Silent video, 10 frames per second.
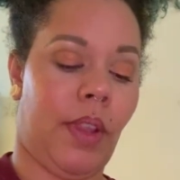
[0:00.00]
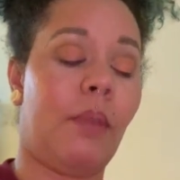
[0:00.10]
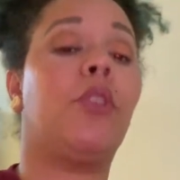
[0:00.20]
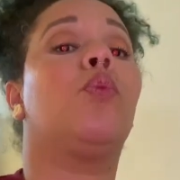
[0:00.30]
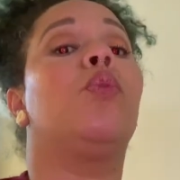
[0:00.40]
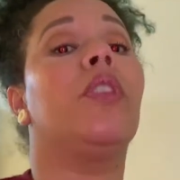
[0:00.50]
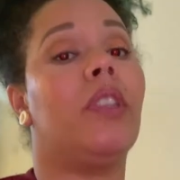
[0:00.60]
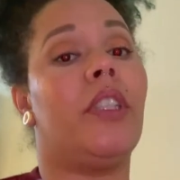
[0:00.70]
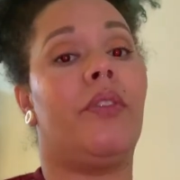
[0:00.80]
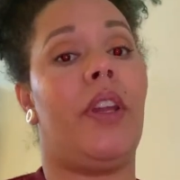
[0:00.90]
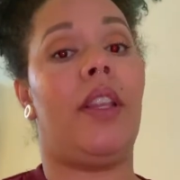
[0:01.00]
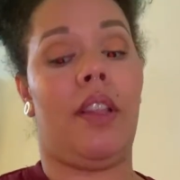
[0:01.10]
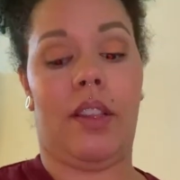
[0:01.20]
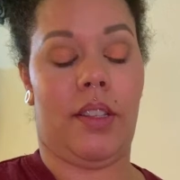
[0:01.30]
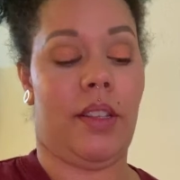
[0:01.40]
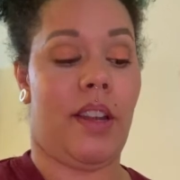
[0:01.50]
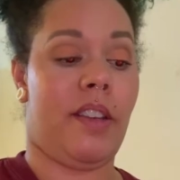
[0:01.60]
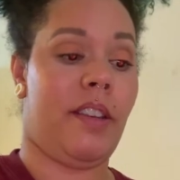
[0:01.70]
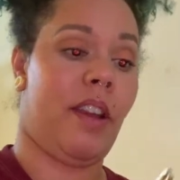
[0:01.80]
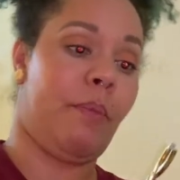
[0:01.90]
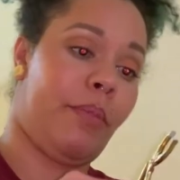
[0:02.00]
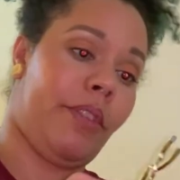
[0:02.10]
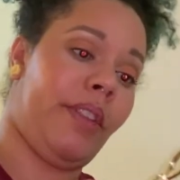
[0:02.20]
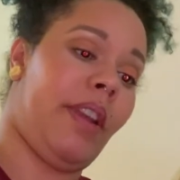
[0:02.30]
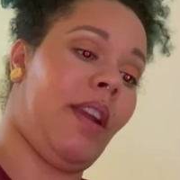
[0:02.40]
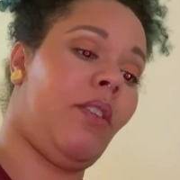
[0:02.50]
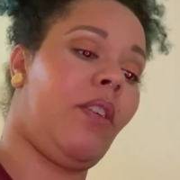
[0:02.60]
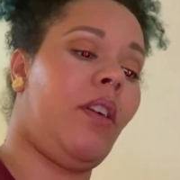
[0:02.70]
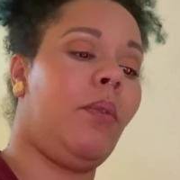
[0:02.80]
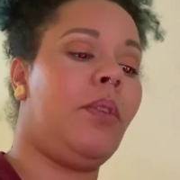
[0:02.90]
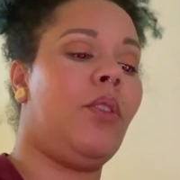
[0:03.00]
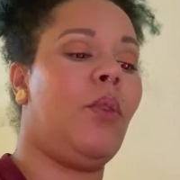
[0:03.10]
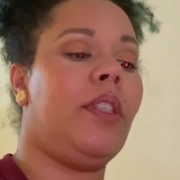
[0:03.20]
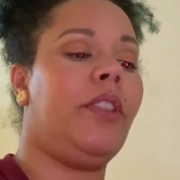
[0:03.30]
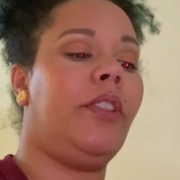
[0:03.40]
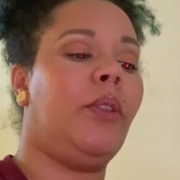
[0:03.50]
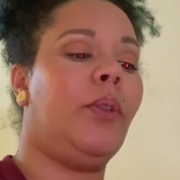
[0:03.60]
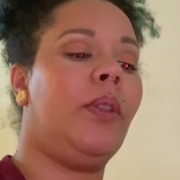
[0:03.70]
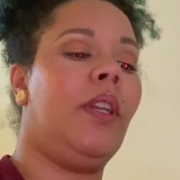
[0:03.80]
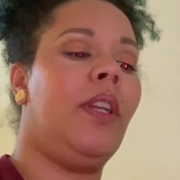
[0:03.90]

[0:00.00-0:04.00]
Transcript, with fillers: I was really afraid that this 99% alcohol was going to